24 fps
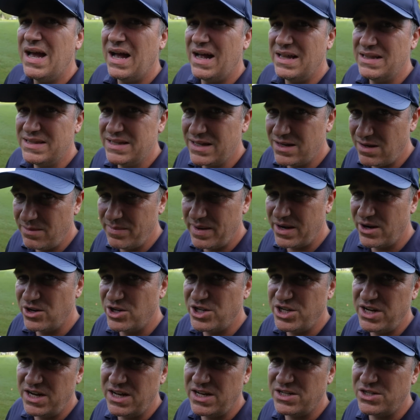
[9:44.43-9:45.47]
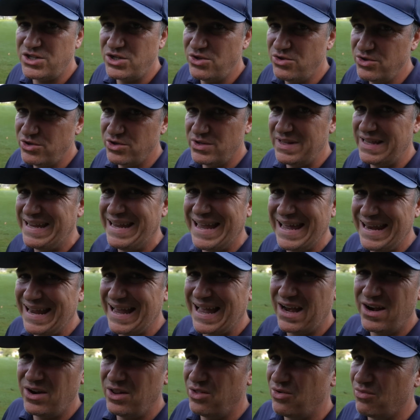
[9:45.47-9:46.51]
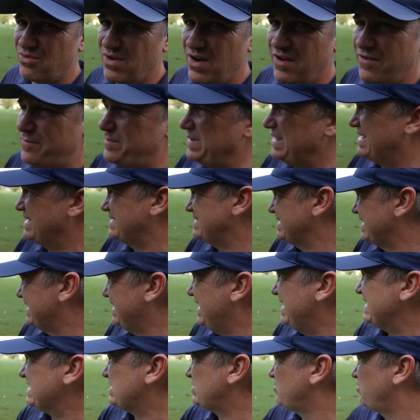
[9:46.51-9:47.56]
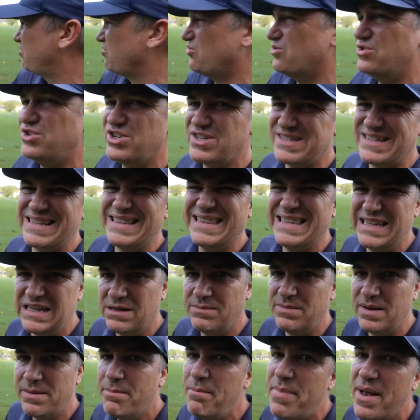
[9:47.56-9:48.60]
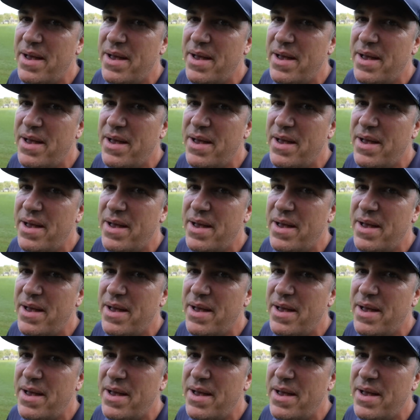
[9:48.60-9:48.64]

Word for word: a little better chance usually getting out of the rough because it cuts through just a little bit